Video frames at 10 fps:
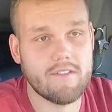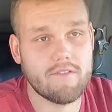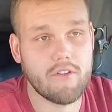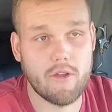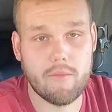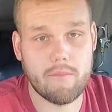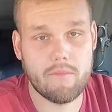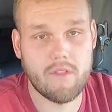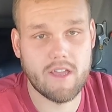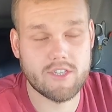
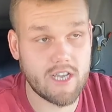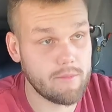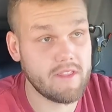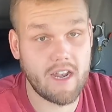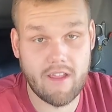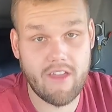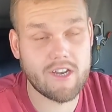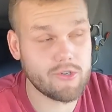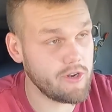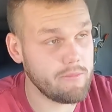from a gentleman that I've
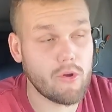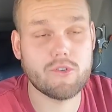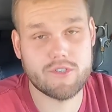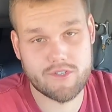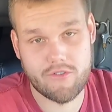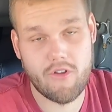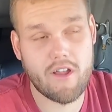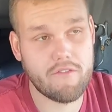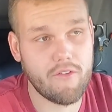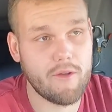actually already purchased a
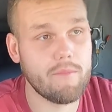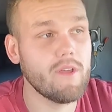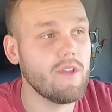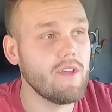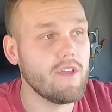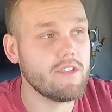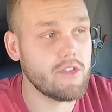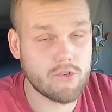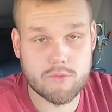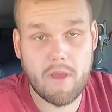truck from
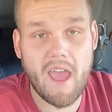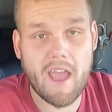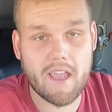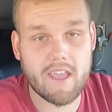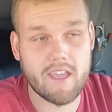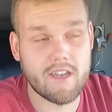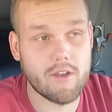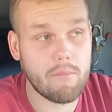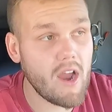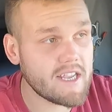years back in
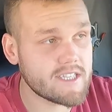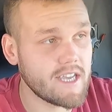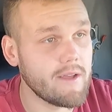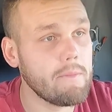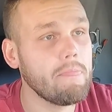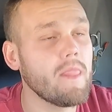Nebraska.